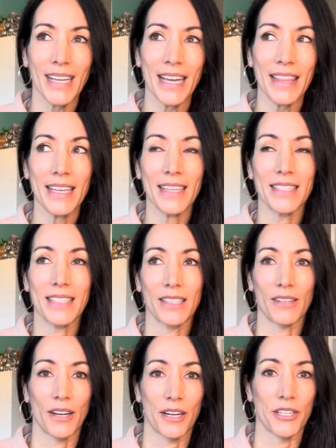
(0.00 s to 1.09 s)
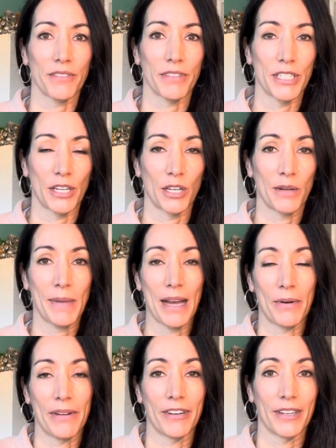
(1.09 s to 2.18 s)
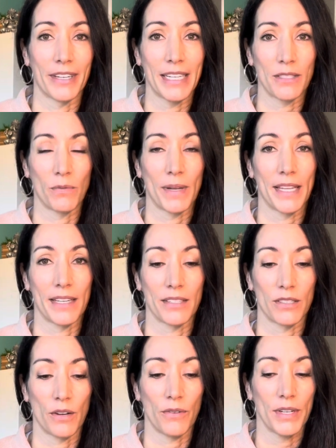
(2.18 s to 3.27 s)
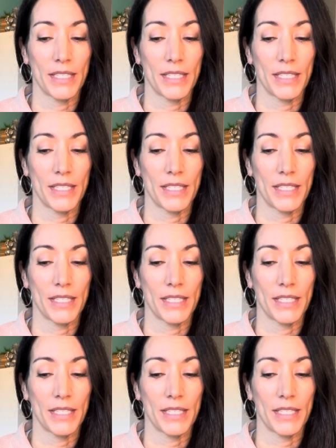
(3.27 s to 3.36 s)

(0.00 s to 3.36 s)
I think that's a little harsh of a term. However, it's one that is known.